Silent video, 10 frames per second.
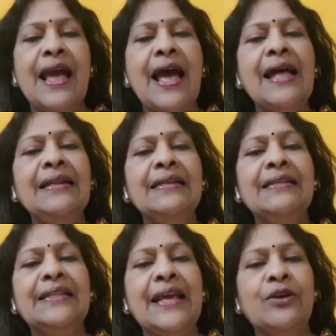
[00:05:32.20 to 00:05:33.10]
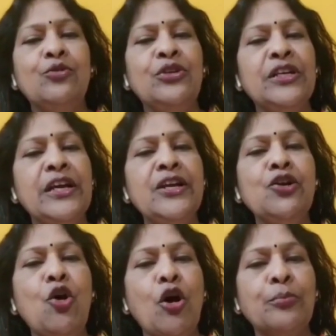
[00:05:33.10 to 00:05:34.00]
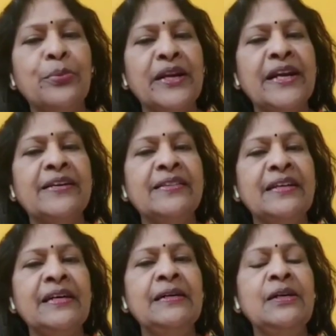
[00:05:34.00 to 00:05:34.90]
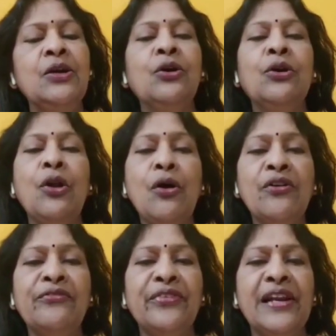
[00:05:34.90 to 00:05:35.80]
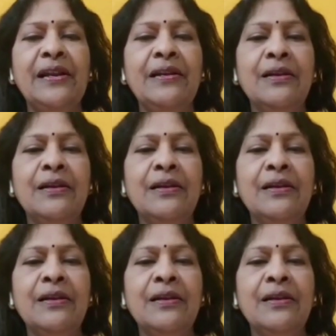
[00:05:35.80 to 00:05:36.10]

and they could incorporate the chlorophyll